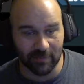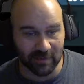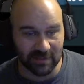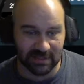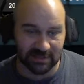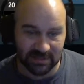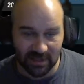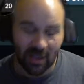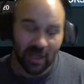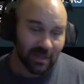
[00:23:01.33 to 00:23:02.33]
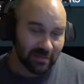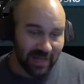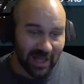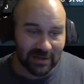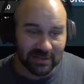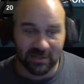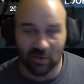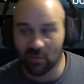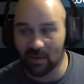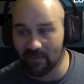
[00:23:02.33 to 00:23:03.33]
a team. So that in its own
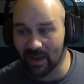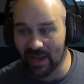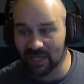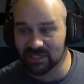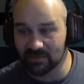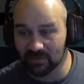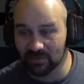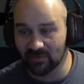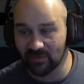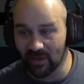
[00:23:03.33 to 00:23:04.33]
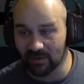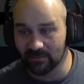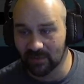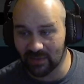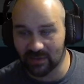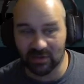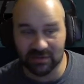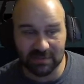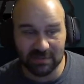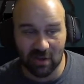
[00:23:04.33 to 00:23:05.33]
way might actually be really fun. And then you have
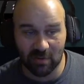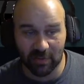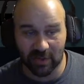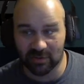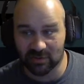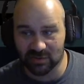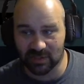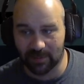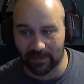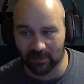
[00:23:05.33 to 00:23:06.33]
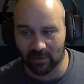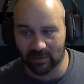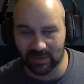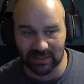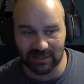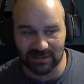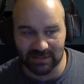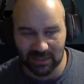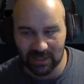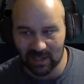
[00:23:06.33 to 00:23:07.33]
some young players like Pepperonis
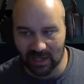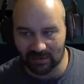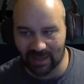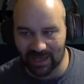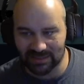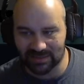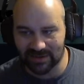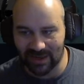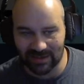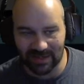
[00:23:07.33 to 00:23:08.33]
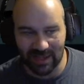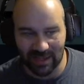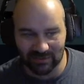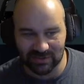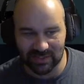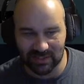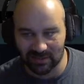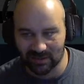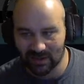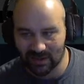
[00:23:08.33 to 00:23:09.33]
and Elias
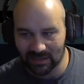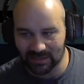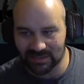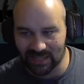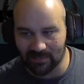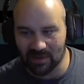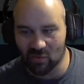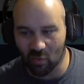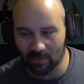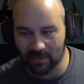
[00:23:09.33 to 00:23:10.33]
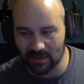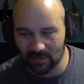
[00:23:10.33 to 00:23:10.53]
Henderson and Simon Norman,